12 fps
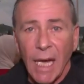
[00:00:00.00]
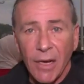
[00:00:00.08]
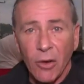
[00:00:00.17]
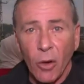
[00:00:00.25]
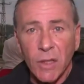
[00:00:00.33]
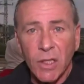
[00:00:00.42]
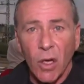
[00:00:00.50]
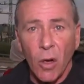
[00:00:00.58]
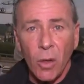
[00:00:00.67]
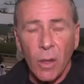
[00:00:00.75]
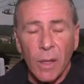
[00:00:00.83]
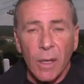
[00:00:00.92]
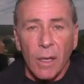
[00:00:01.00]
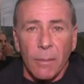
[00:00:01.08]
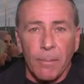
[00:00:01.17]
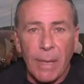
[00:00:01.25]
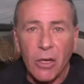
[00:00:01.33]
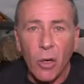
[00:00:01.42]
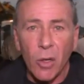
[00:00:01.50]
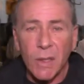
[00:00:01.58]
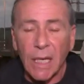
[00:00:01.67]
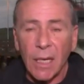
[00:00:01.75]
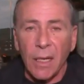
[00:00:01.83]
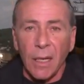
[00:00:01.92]
And also
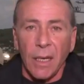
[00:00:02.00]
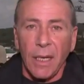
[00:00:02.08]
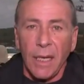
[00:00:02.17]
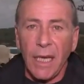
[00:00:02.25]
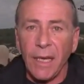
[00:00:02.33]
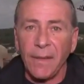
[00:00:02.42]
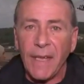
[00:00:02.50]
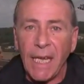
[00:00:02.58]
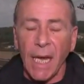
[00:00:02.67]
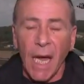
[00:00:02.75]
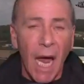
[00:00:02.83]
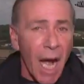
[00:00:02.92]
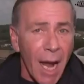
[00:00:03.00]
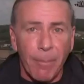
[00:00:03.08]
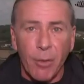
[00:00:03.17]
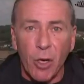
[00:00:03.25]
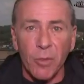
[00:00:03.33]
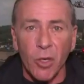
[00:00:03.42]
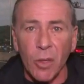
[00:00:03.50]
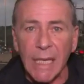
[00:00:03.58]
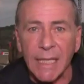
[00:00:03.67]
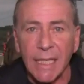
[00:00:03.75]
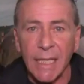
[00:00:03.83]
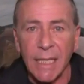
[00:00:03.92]
because in the Arab
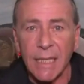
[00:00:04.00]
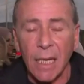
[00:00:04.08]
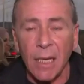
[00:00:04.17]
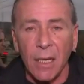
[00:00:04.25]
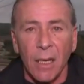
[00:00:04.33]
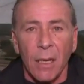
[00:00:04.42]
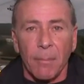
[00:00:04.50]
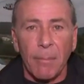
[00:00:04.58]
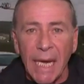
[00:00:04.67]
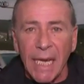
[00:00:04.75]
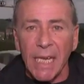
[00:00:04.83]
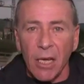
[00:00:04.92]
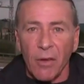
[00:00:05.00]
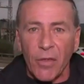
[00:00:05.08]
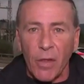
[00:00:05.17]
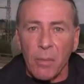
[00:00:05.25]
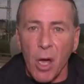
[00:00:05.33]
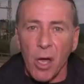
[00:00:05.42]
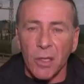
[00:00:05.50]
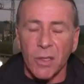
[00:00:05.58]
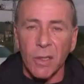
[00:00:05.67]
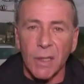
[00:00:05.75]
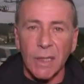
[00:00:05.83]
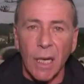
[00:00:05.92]
communities, many of the
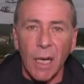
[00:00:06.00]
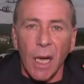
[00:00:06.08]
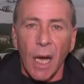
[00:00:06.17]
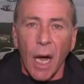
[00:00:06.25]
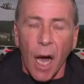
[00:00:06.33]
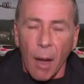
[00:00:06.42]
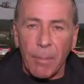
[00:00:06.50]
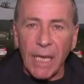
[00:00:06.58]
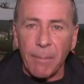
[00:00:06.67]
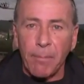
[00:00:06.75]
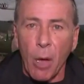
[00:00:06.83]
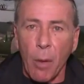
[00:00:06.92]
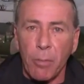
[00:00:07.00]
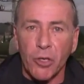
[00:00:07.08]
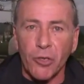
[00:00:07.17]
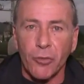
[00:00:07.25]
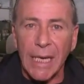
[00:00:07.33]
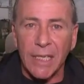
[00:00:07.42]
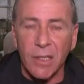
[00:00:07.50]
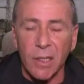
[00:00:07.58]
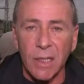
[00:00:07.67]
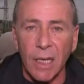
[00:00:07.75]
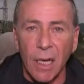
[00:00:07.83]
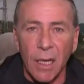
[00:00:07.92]
murders are being
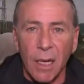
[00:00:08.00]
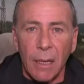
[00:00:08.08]
perpetrated